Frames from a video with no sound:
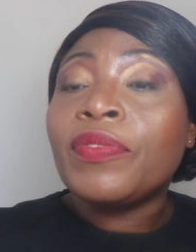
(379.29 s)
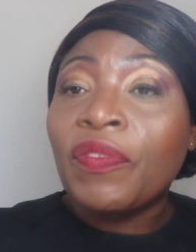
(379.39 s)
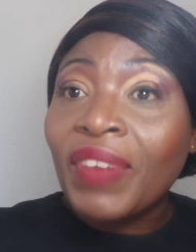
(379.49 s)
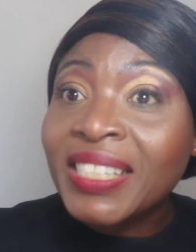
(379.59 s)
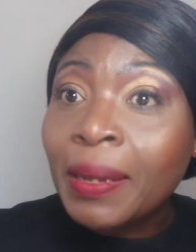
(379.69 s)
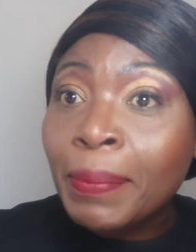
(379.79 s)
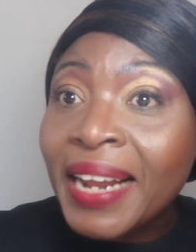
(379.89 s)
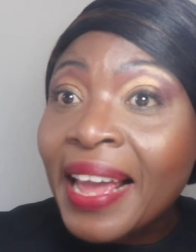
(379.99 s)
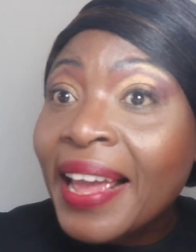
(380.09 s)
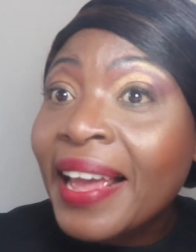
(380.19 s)
the
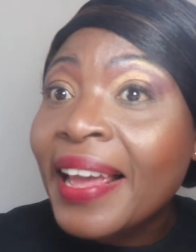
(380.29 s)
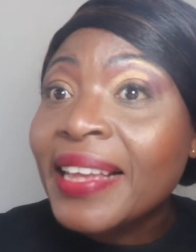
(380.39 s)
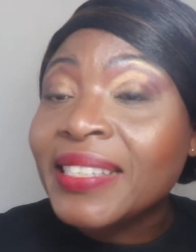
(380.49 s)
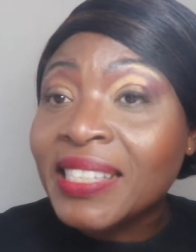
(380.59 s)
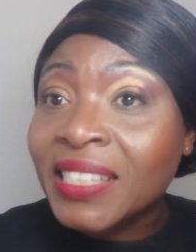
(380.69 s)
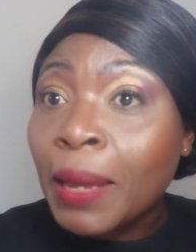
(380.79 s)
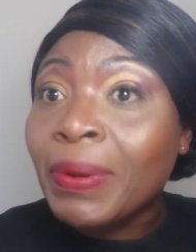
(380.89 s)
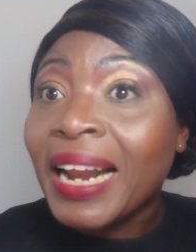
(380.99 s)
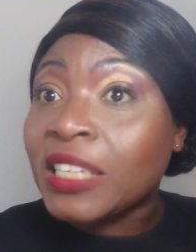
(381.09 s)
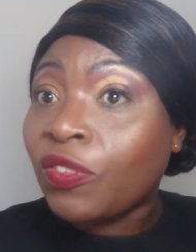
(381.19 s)
vitamin A is a
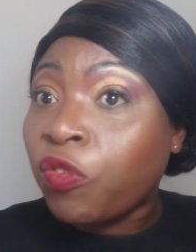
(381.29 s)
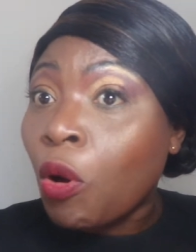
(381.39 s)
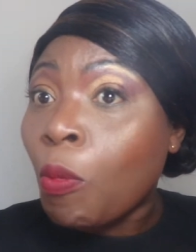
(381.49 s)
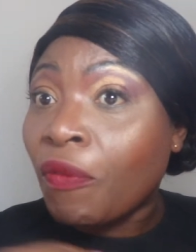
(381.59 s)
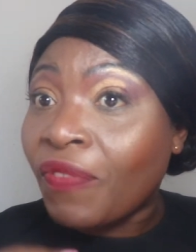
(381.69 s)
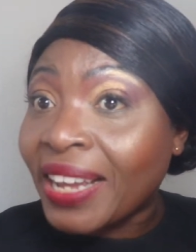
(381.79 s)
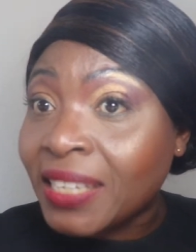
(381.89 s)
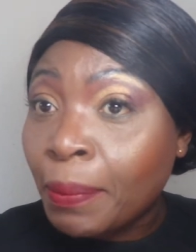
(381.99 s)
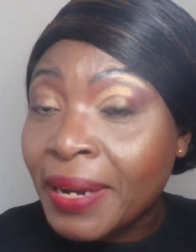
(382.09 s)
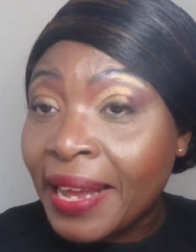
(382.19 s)
stabilized form of
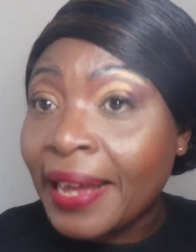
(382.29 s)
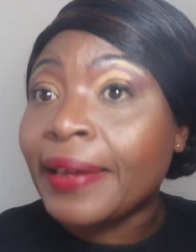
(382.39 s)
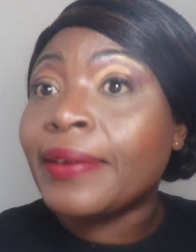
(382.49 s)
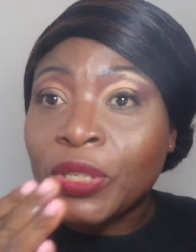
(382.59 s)
vitamin A,